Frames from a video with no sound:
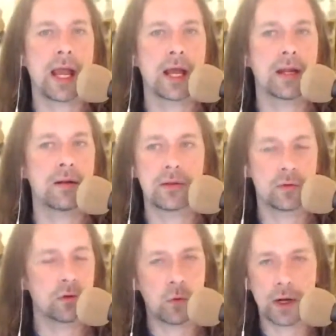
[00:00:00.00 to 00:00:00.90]
and
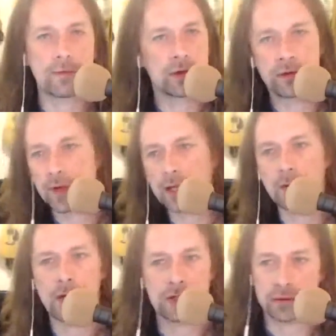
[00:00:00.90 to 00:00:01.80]
through whatever
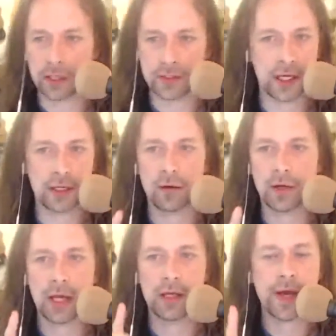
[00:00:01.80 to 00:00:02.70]
evaluation it's
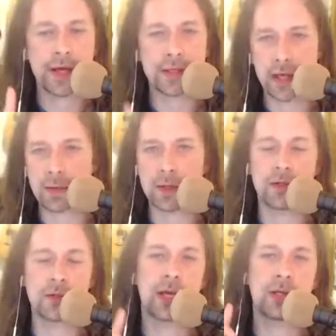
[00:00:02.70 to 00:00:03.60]
like okay you've got the
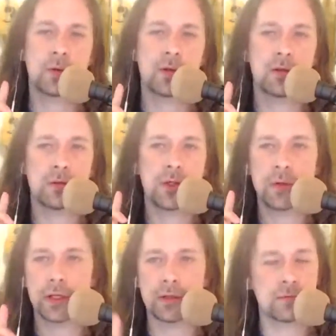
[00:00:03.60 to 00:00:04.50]
time on your
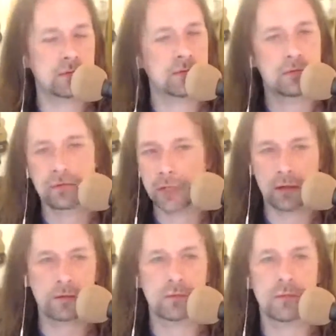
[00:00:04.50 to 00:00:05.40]
schedule you can
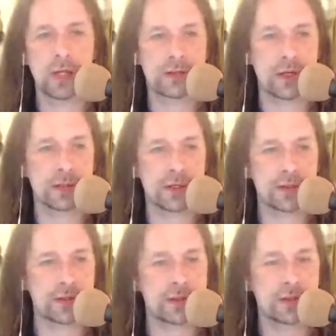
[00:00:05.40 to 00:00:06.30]
you know it's
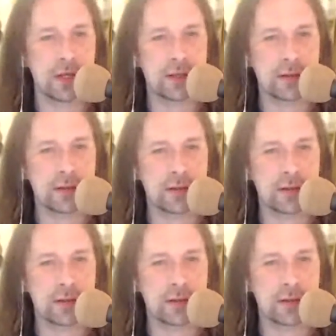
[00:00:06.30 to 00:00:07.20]
it's it's it's
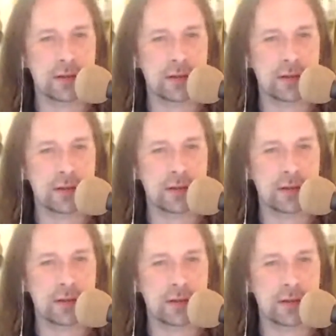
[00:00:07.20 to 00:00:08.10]
low cost to travel
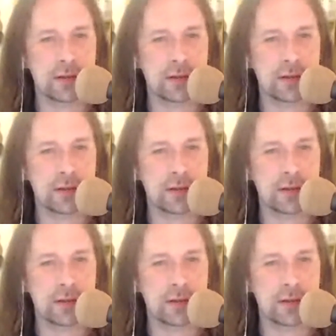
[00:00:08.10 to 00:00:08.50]
to what have you